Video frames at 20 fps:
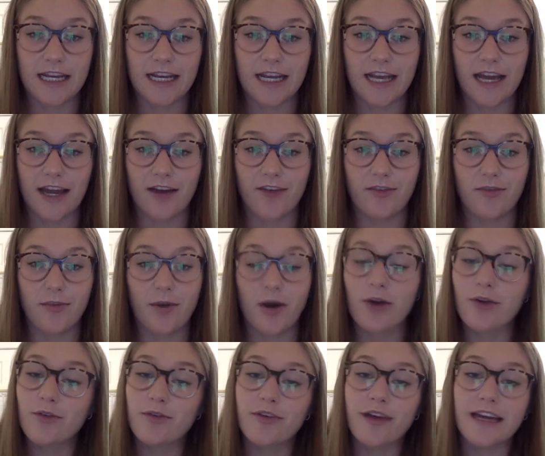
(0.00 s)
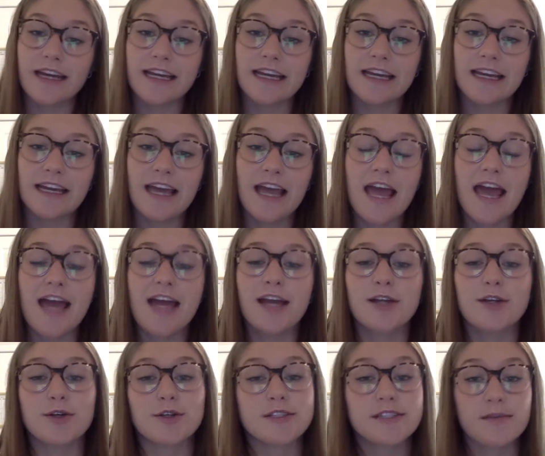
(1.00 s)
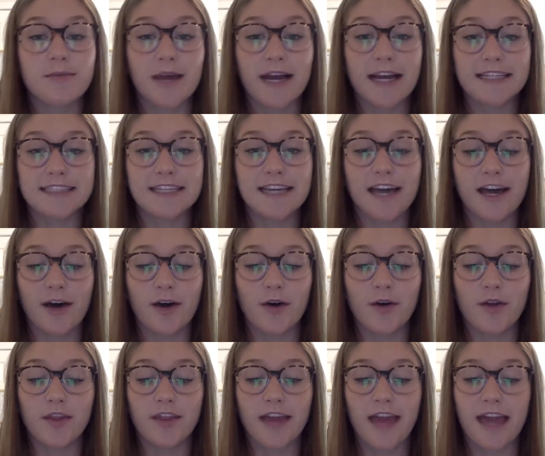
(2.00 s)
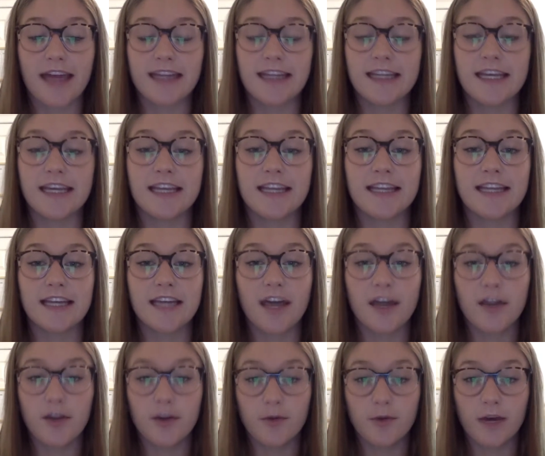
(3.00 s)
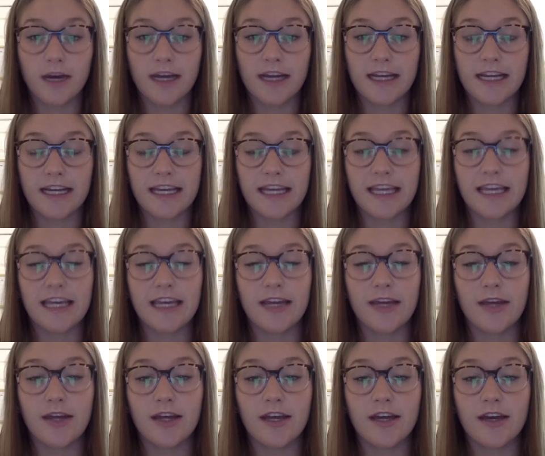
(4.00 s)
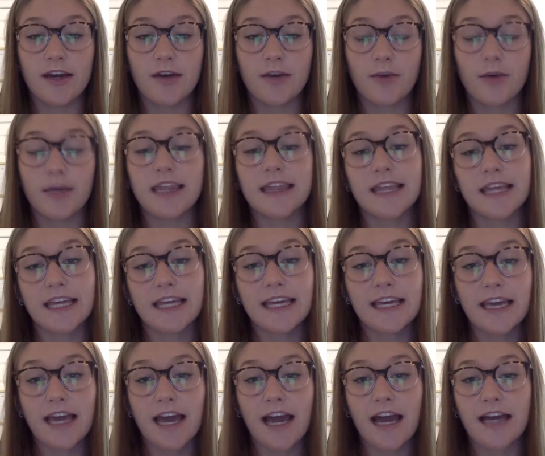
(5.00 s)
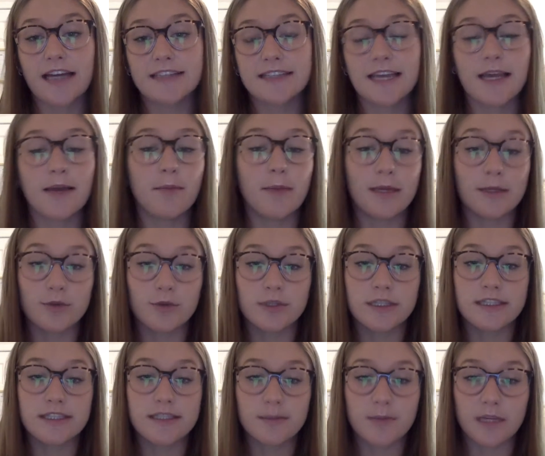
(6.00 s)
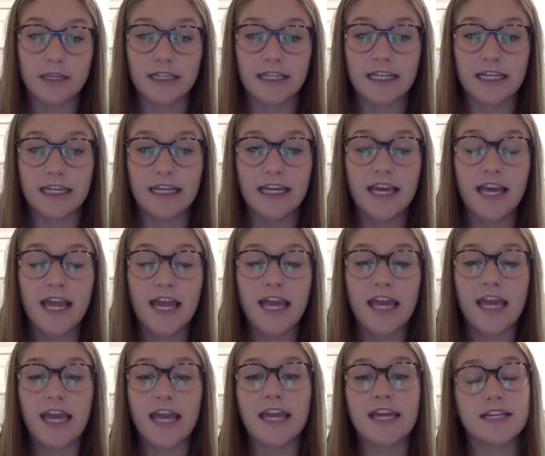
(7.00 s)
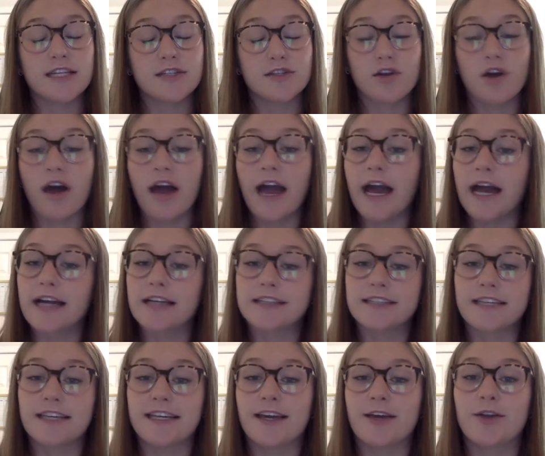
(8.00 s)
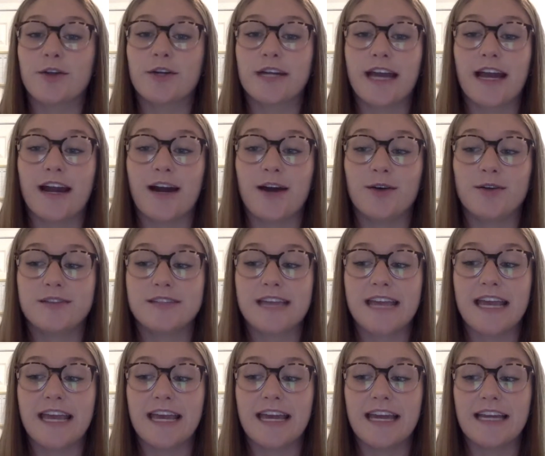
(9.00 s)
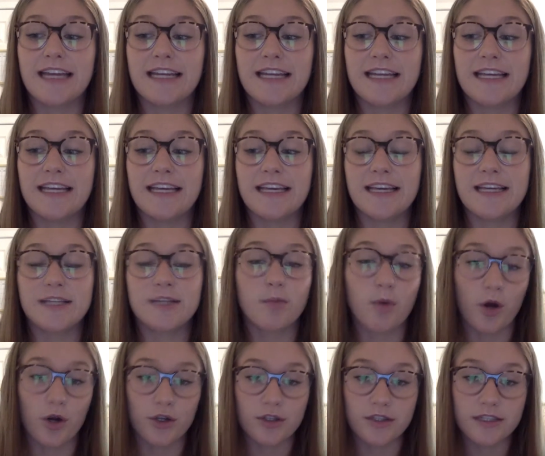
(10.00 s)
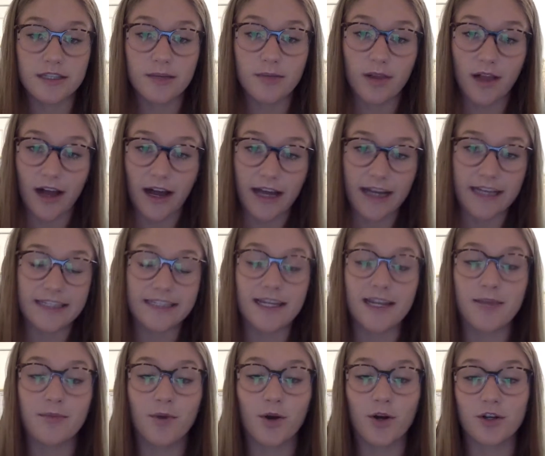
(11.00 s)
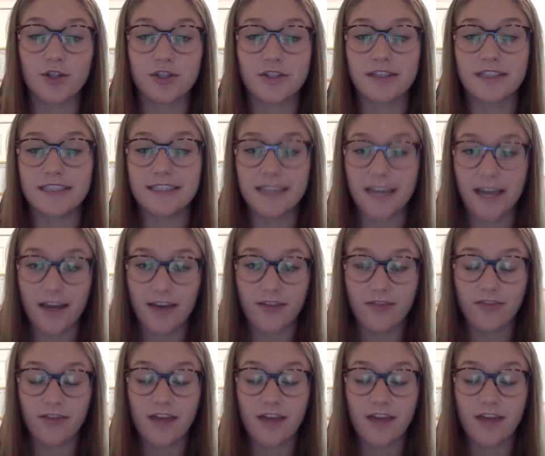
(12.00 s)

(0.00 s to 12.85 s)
and have bottle fed it, nursed it back to health, and then the other one, he we think he has a mental disability. He does not act like other cows, and he is partially blind and partially deaf.